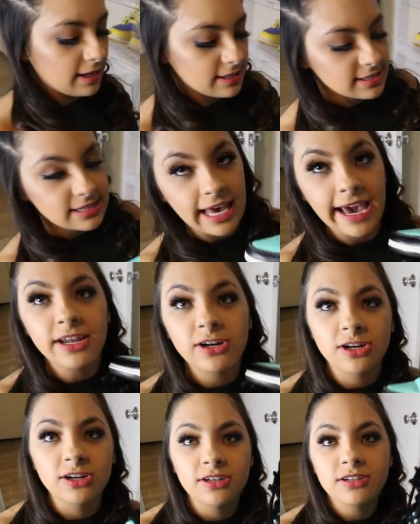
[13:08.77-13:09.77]
like a
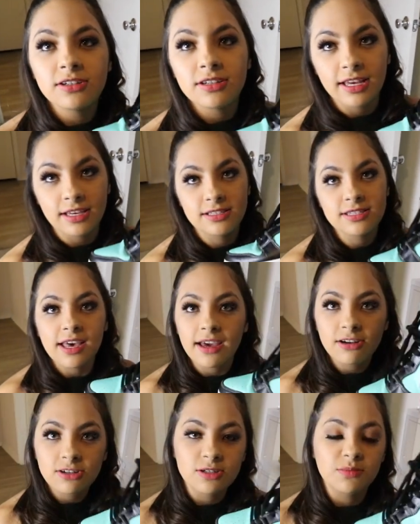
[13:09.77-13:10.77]
skater. Like a
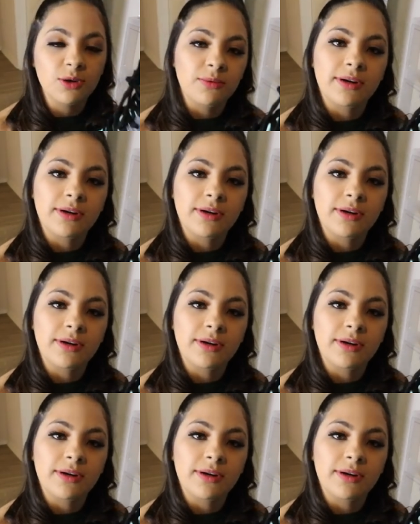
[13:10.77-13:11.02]
skater should be